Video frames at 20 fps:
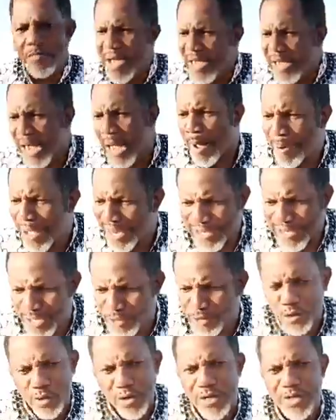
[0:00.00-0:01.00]
make a bow
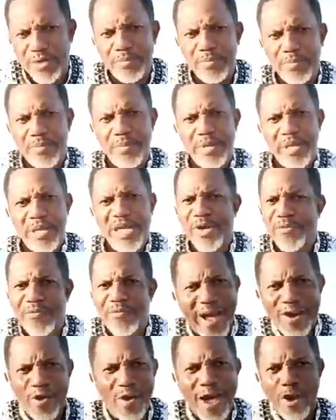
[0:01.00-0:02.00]
down to them.
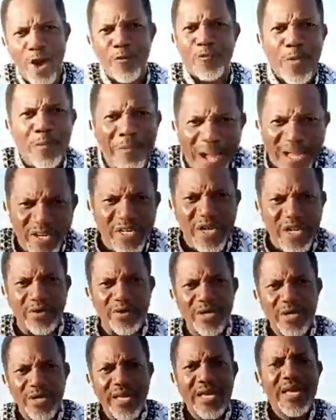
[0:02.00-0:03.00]
If I don't feel bow down.
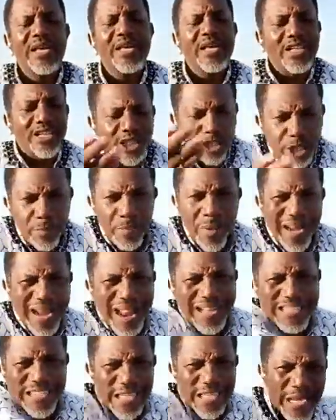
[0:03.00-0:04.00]

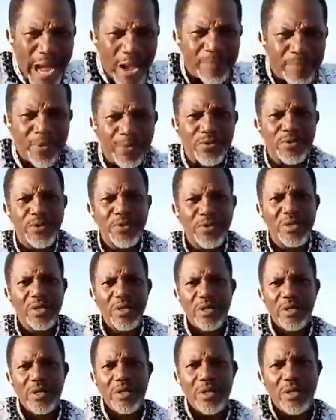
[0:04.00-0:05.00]
Similar thing happened
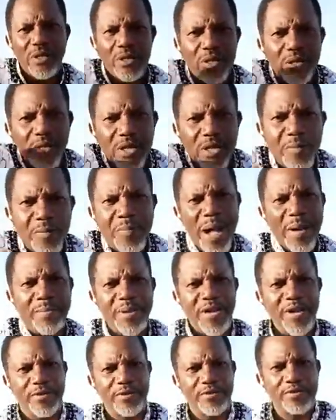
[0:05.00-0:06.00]
in
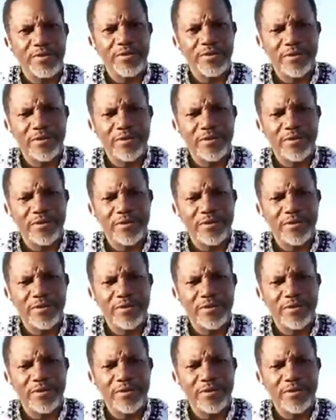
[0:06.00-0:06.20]
Babylon.